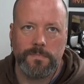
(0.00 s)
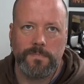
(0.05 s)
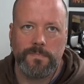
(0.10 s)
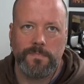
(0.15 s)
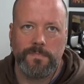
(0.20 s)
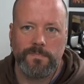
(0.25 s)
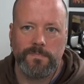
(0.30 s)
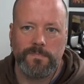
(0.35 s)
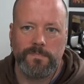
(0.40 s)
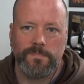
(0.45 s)

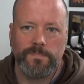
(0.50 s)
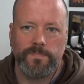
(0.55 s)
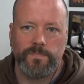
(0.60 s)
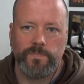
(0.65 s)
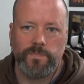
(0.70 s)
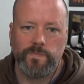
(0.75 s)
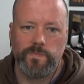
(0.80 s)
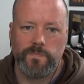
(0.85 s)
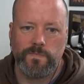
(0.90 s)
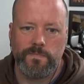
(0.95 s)

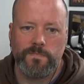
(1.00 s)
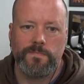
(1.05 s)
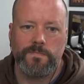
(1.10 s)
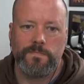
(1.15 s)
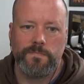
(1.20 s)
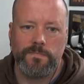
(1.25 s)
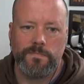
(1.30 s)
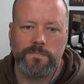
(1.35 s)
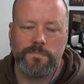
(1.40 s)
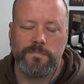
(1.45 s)

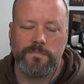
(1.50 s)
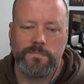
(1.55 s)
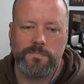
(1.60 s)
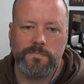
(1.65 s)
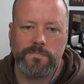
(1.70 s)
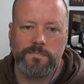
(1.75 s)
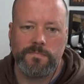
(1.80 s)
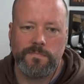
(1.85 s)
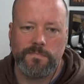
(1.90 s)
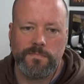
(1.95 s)

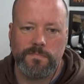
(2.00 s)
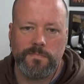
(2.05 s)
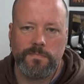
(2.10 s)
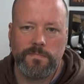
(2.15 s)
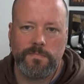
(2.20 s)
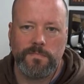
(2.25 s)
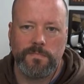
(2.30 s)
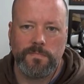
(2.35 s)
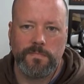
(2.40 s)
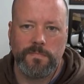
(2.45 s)

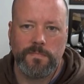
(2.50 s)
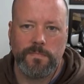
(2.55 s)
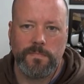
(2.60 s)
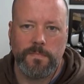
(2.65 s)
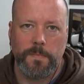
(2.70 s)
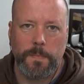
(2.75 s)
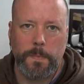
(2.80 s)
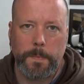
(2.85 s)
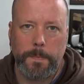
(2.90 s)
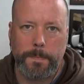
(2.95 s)

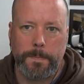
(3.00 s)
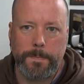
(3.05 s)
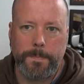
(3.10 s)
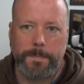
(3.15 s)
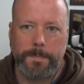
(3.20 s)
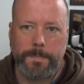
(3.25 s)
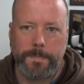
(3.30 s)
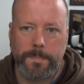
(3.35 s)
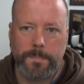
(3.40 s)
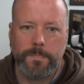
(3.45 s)

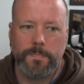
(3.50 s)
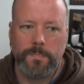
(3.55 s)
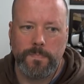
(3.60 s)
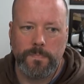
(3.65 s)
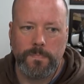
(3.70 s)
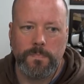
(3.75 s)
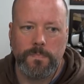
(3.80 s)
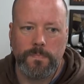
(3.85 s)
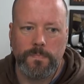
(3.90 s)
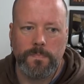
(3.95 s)

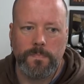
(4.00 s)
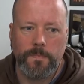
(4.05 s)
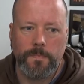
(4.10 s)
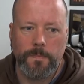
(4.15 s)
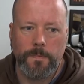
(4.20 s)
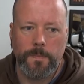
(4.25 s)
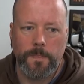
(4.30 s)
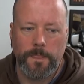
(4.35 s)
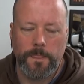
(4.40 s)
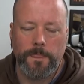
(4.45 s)

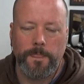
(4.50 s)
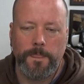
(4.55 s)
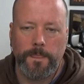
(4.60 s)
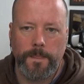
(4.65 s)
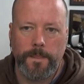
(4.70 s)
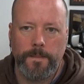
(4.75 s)
The person shown says nothing.